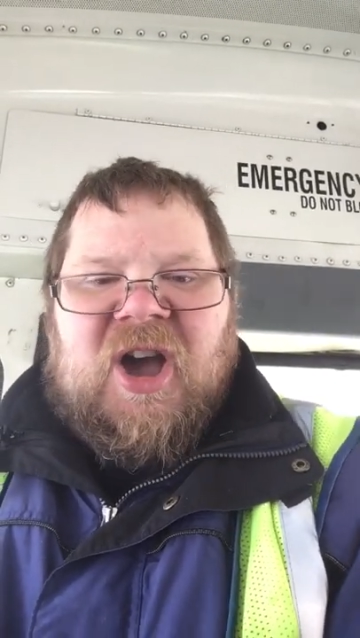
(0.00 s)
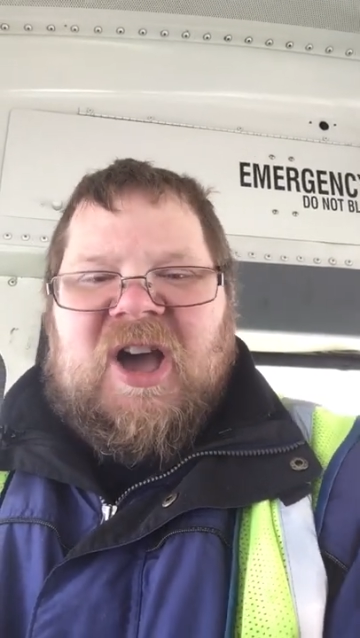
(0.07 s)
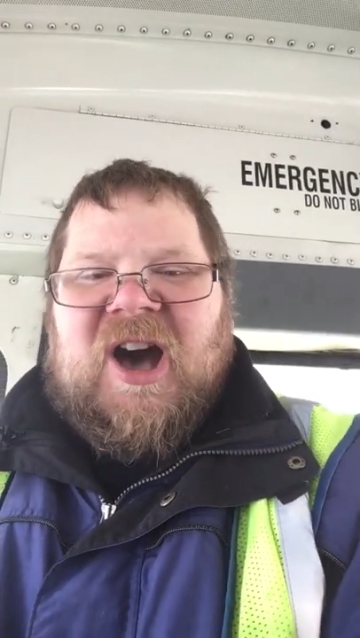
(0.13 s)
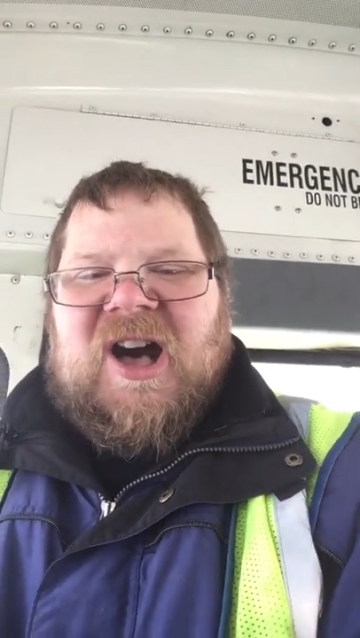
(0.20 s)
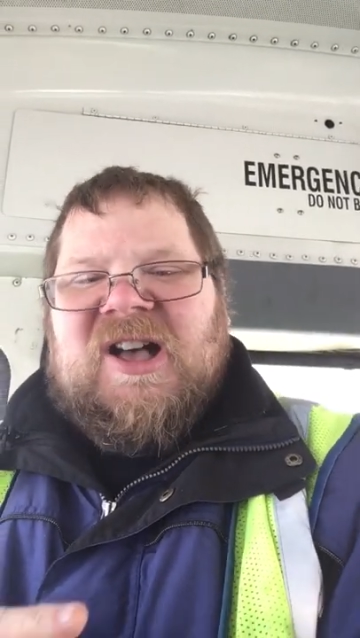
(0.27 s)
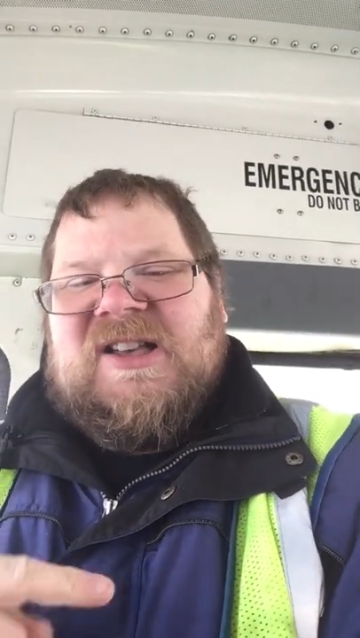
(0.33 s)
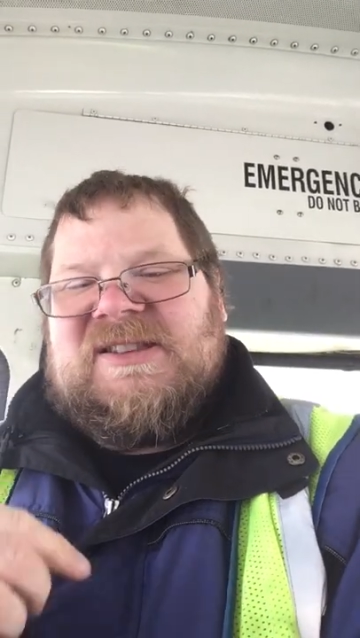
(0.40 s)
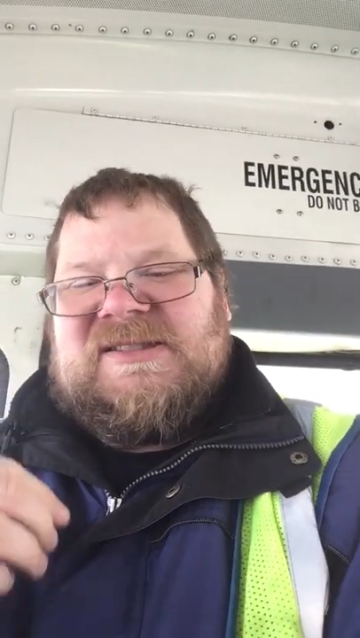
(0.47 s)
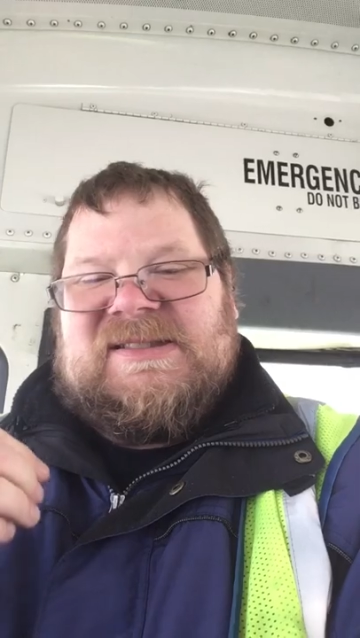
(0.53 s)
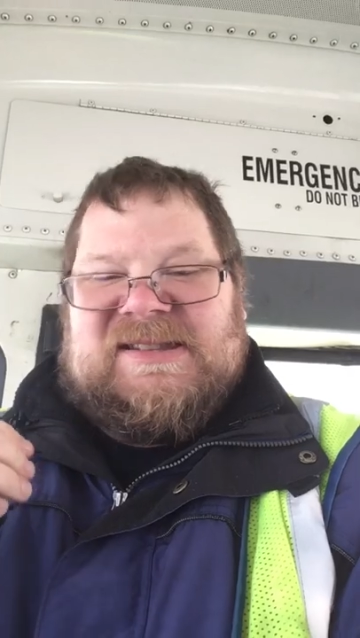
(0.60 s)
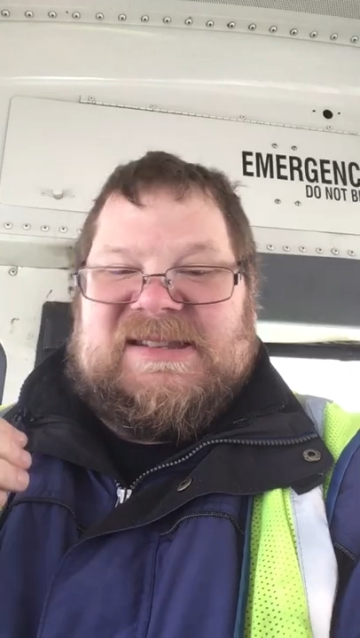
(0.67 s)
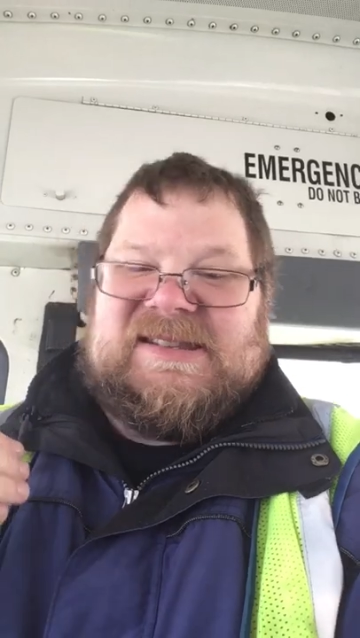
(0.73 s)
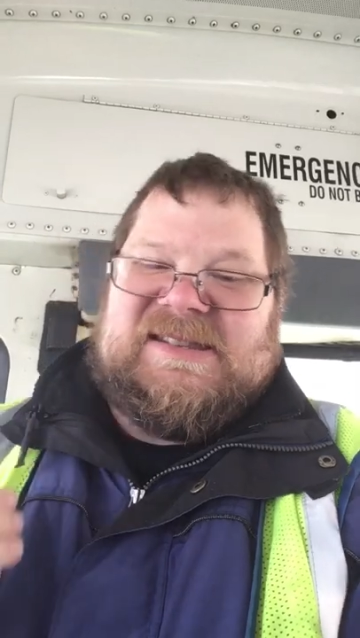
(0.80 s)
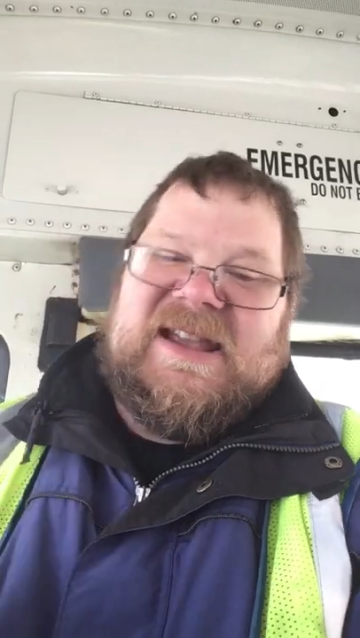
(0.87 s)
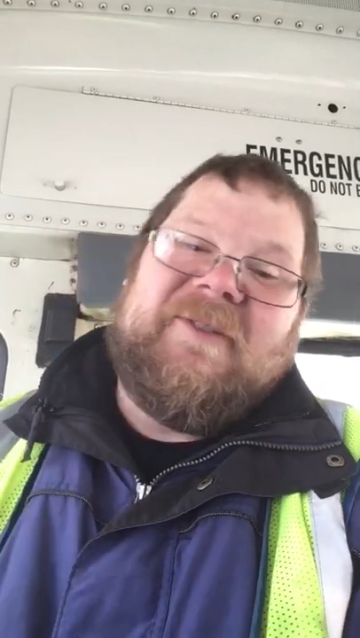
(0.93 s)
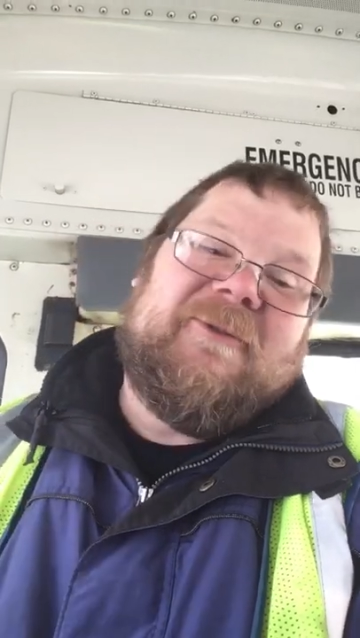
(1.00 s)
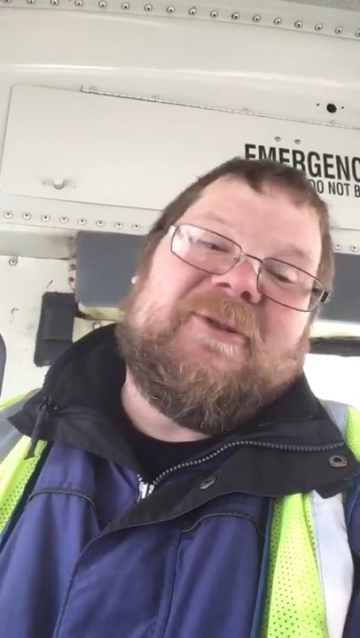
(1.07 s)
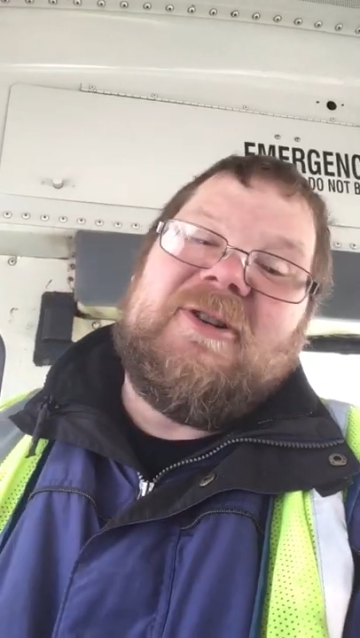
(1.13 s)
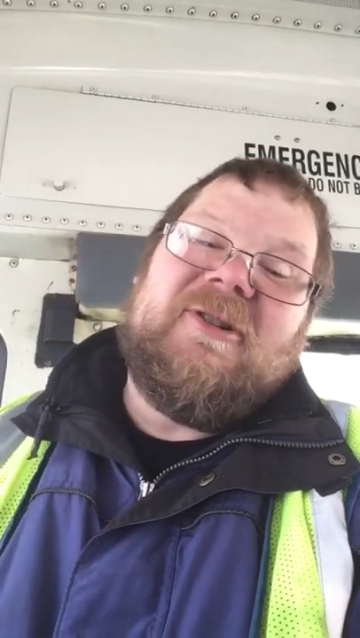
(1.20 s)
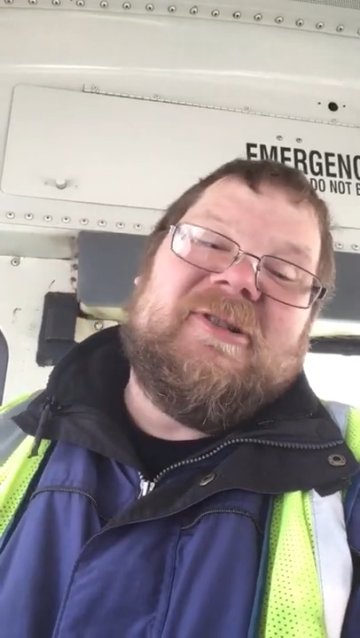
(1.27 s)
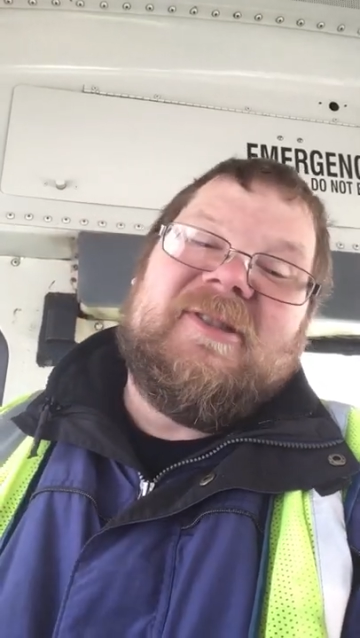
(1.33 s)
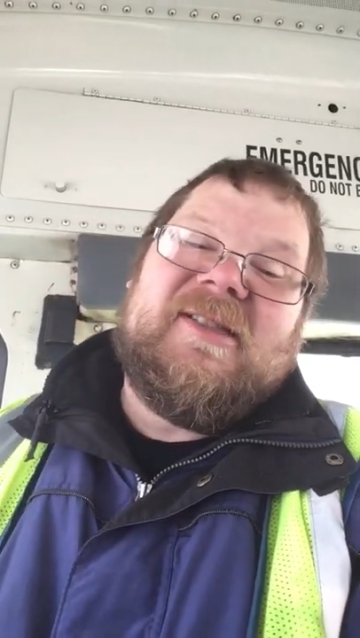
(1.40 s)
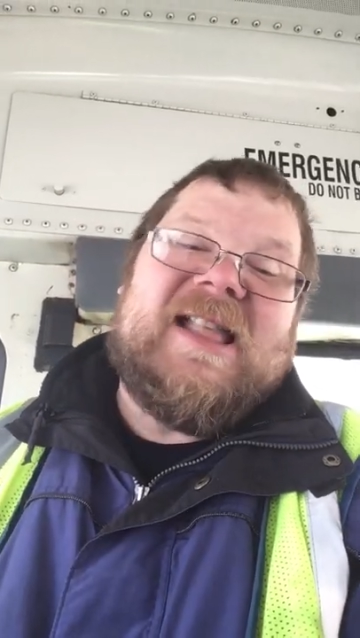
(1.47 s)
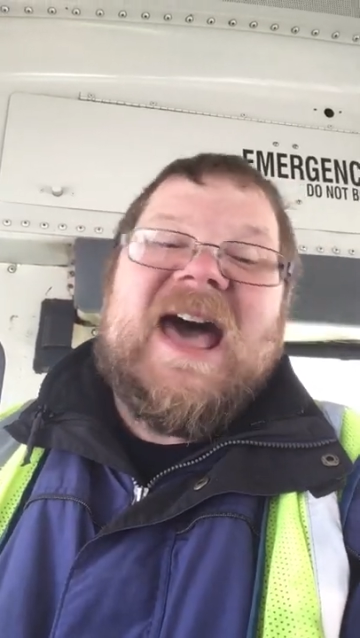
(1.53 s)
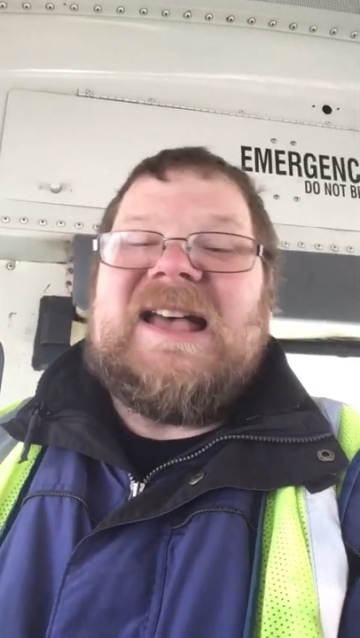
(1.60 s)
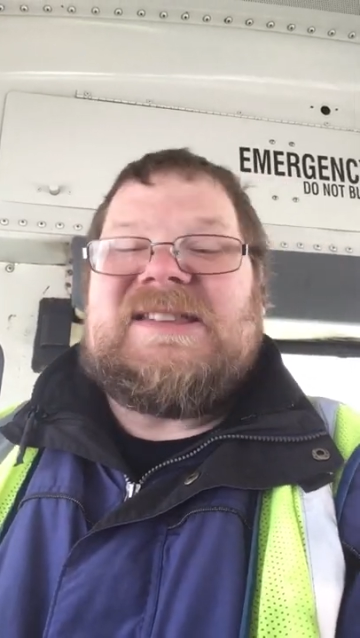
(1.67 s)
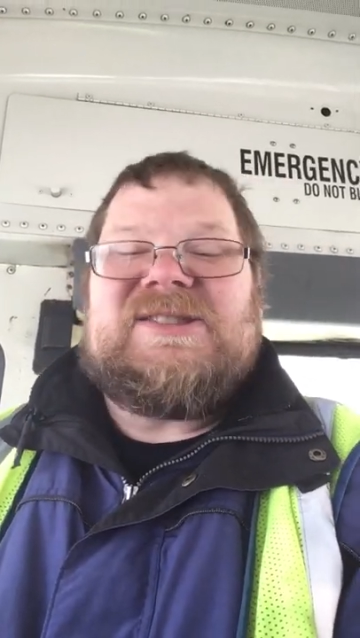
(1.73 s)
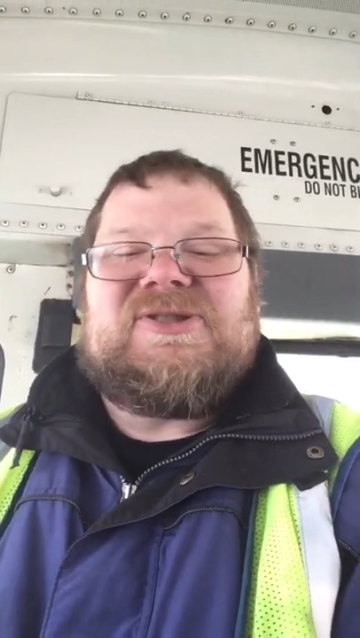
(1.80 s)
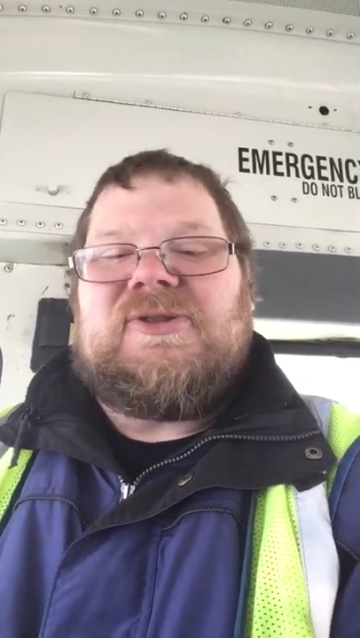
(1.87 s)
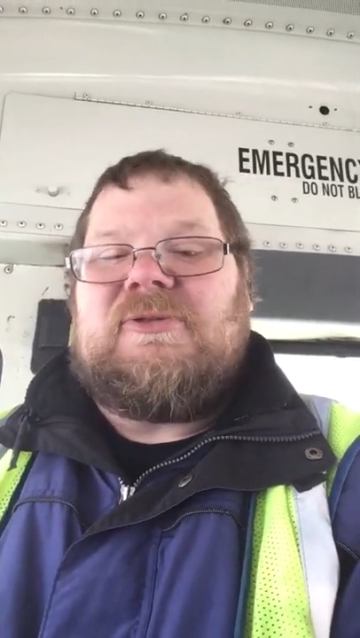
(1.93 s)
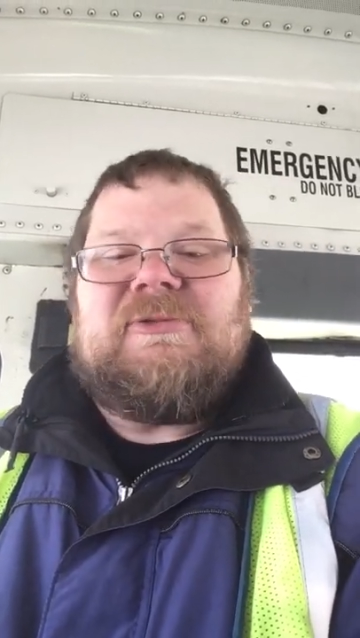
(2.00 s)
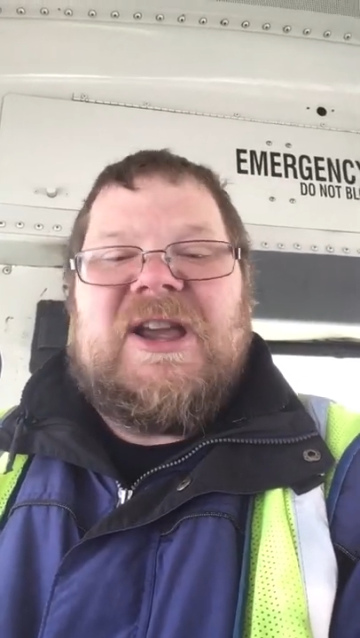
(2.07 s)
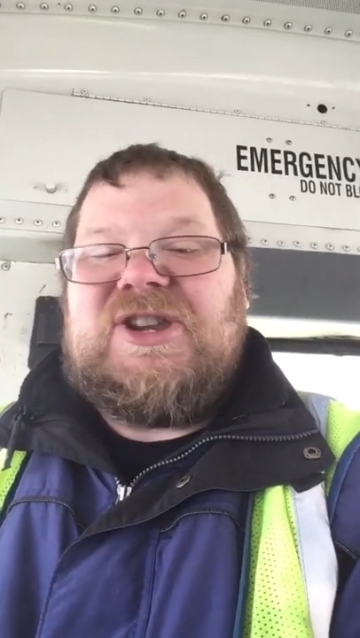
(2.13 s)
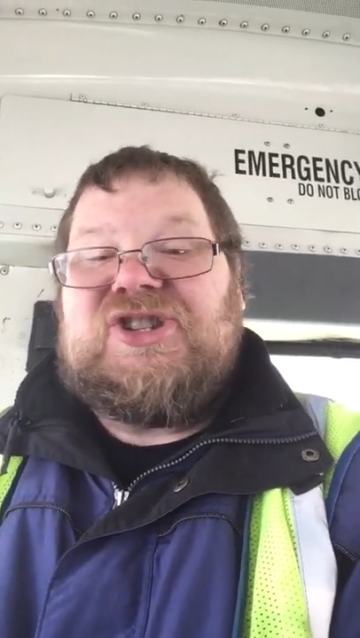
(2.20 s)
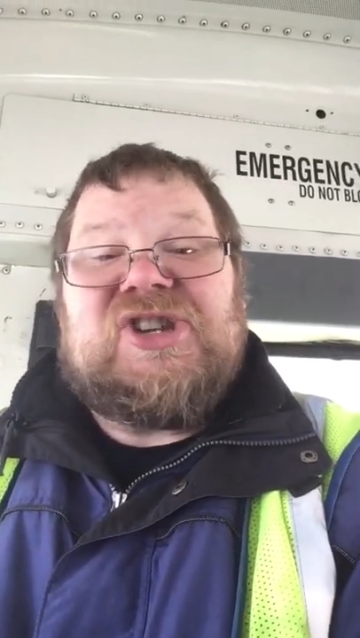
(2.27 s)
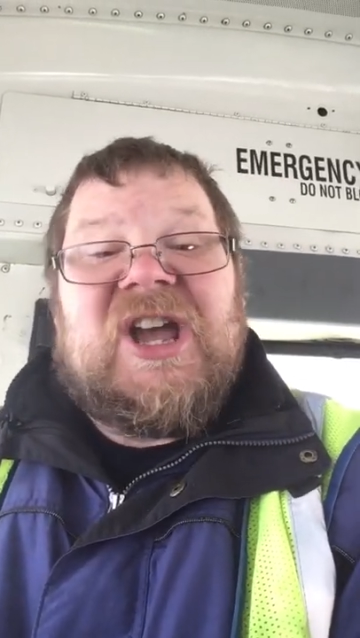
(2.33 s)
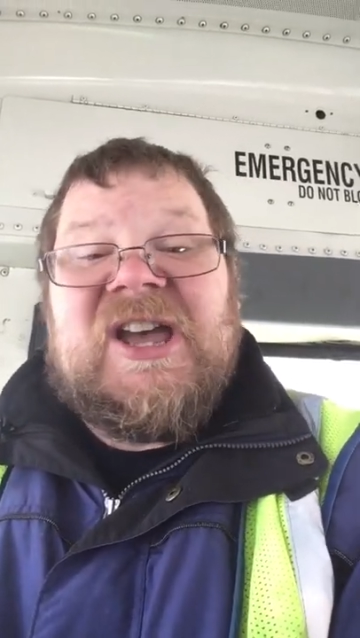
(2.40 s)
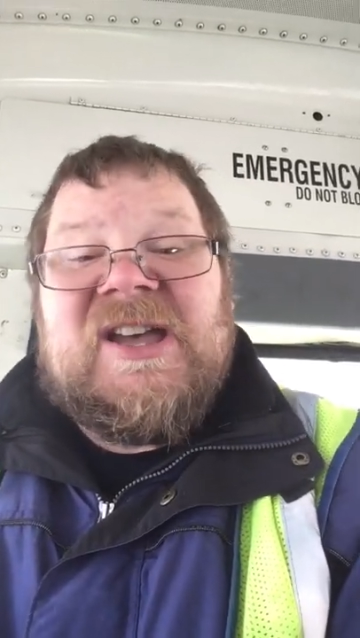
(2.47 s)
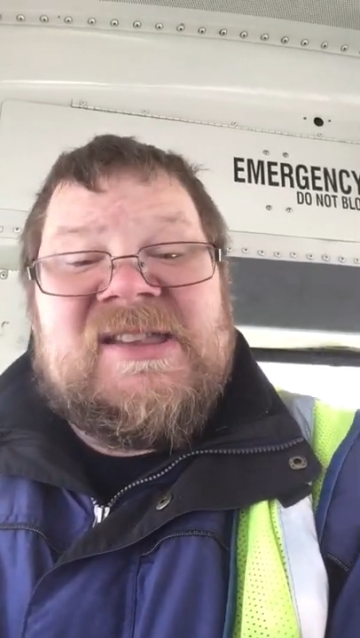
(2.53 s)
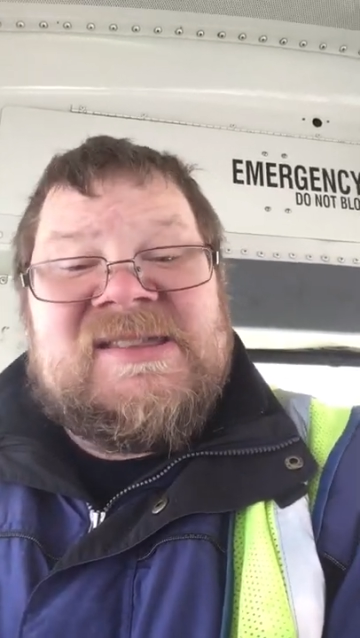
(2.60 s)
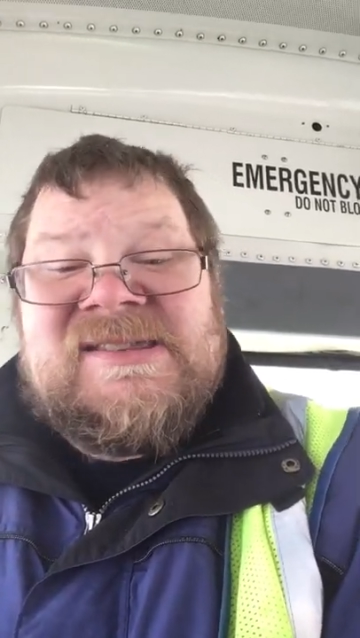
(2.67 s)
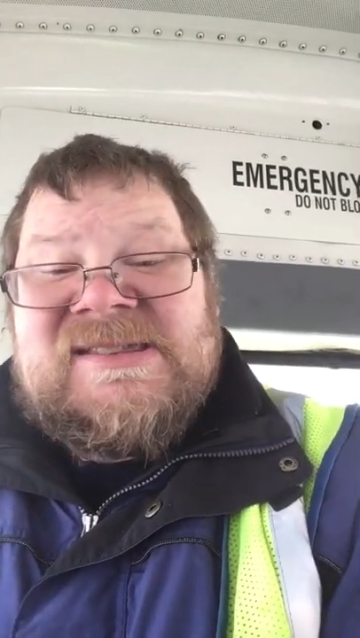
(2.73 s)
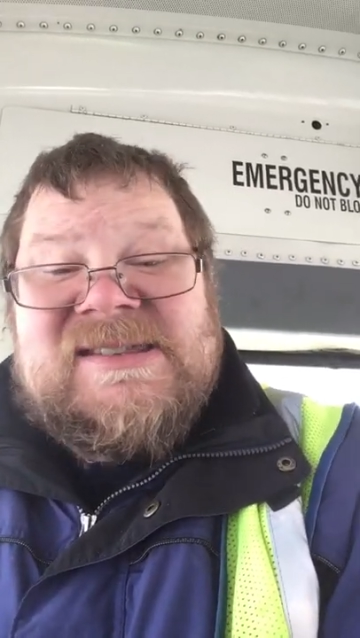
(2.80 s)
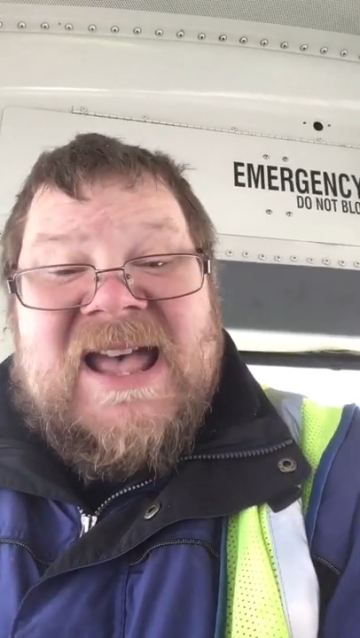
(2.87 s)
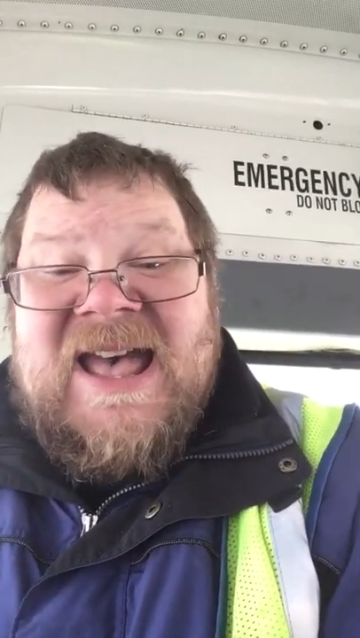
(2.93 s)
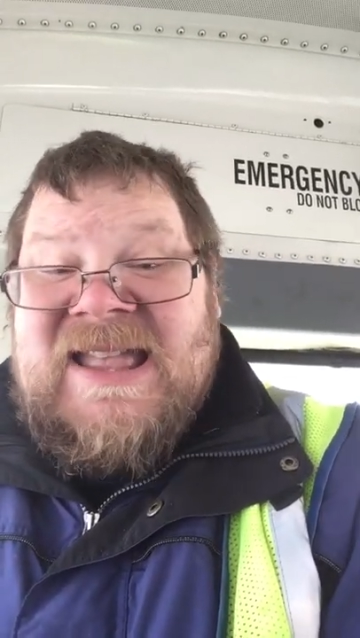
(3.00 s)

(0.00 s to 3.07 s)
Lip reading: caused several lacerations